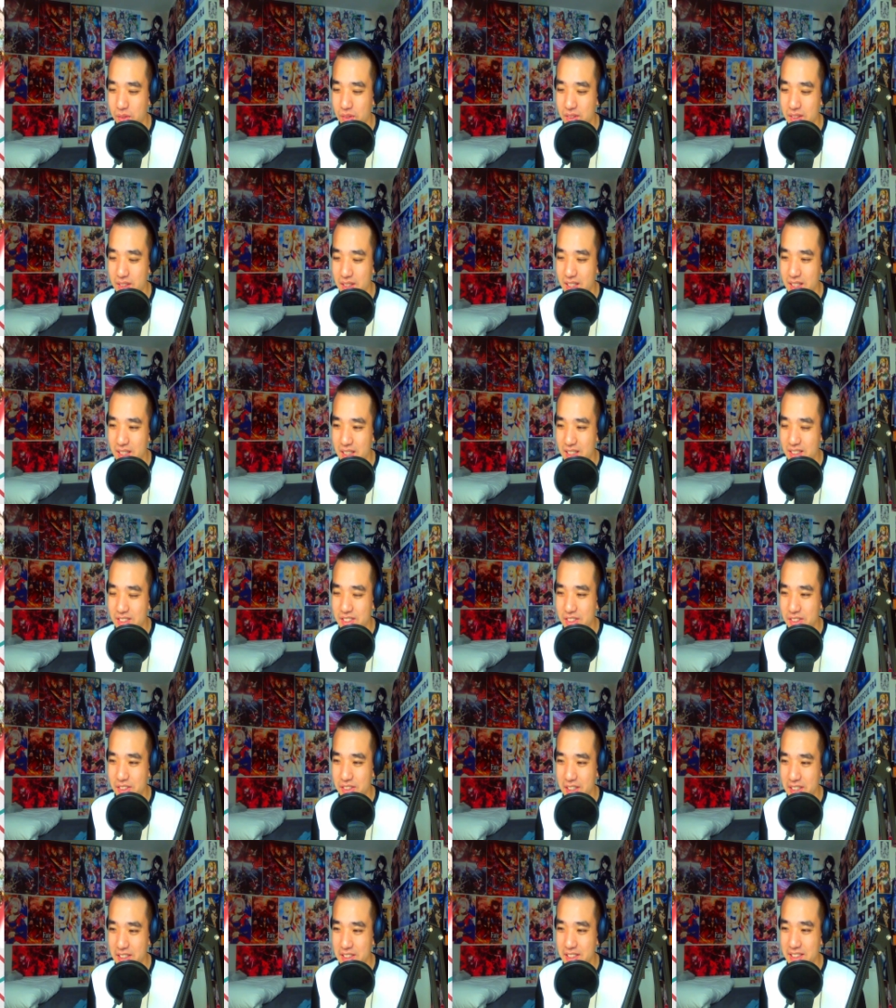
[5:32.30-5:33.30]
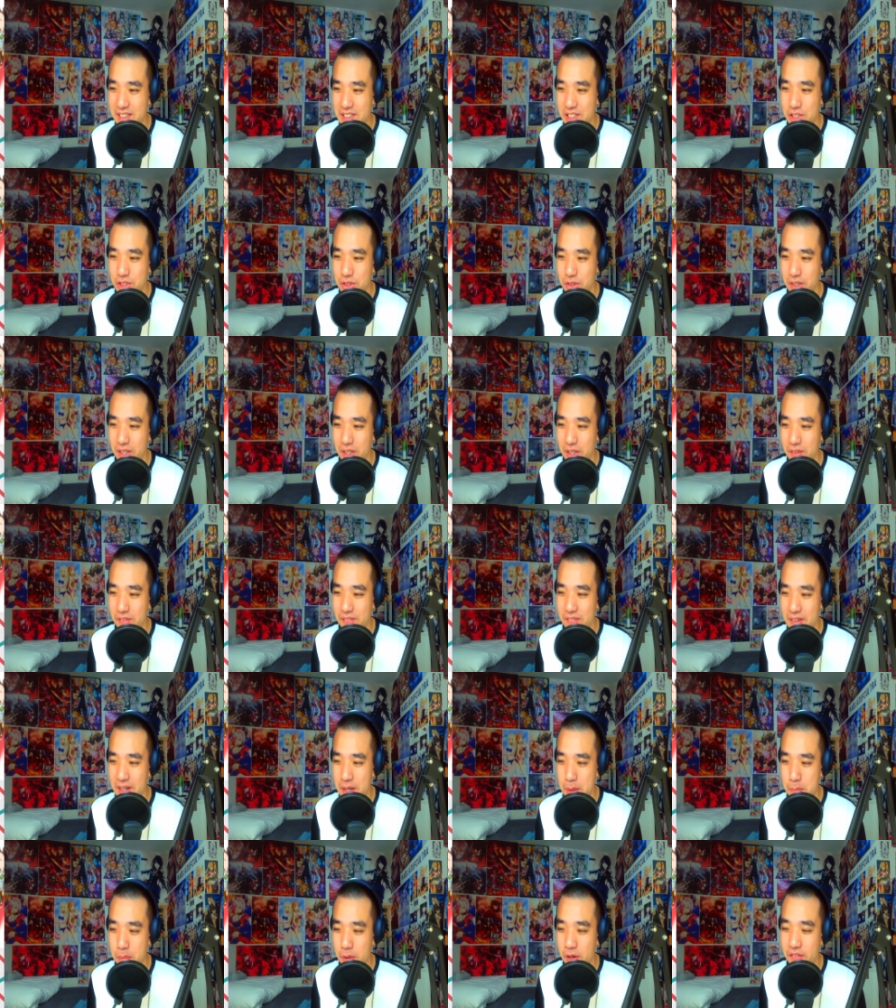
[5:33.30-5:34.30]
oh. dude, you had to destroy
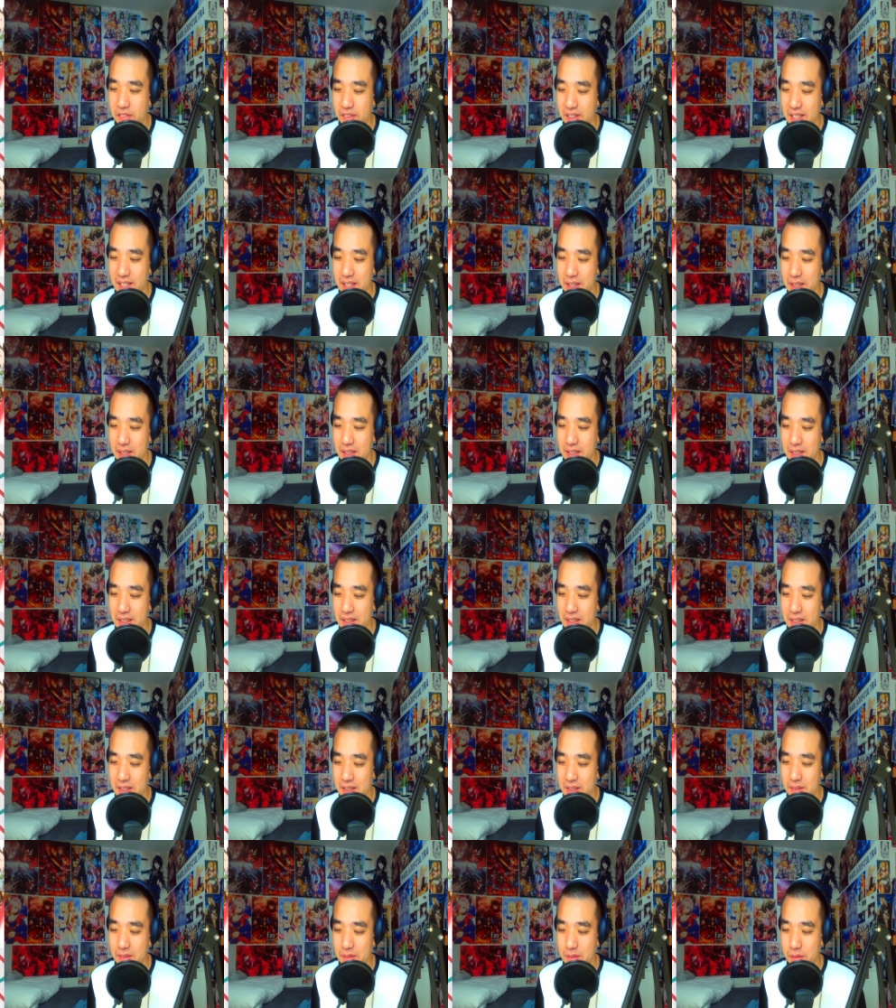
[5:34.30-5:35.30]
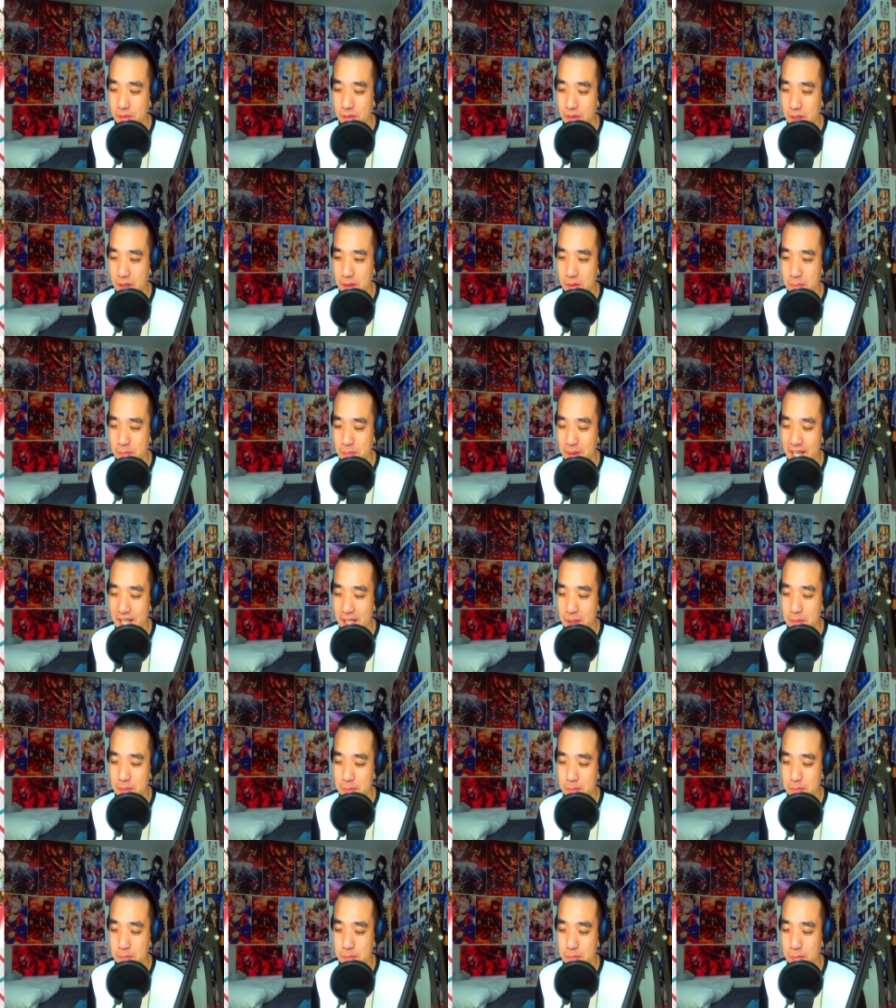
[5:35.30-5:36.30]
a, a perfectly uh,
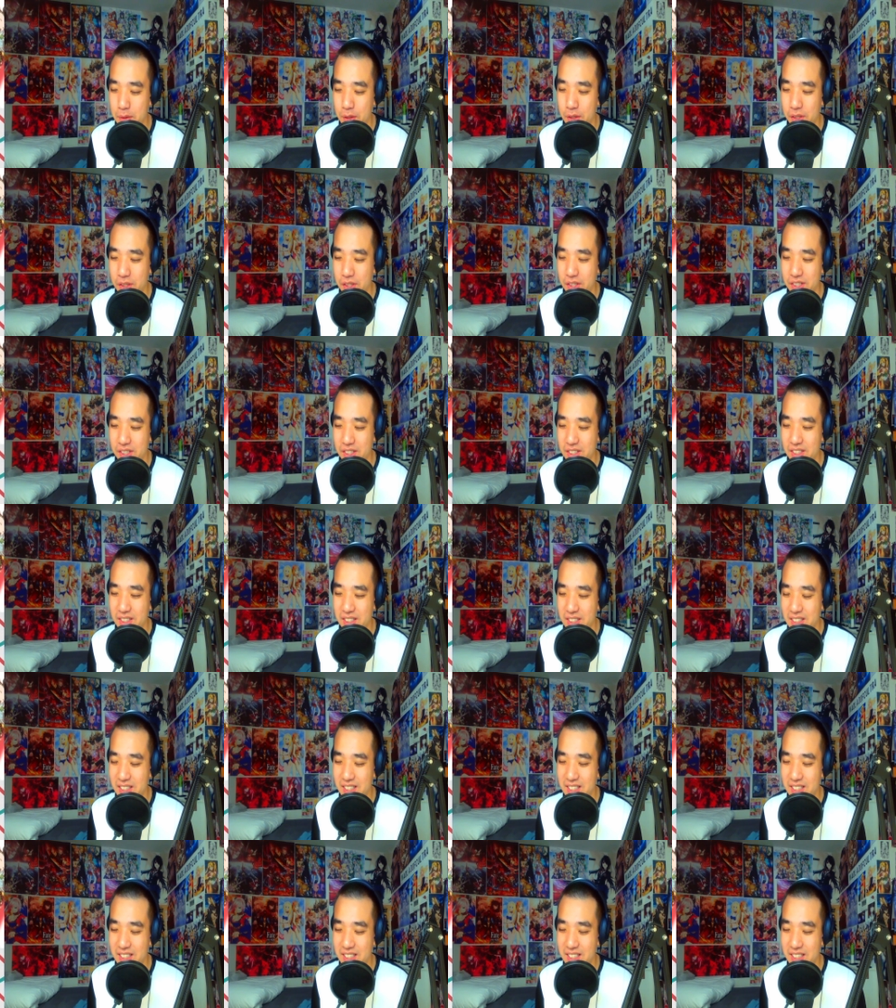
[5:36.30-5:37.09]
made burger.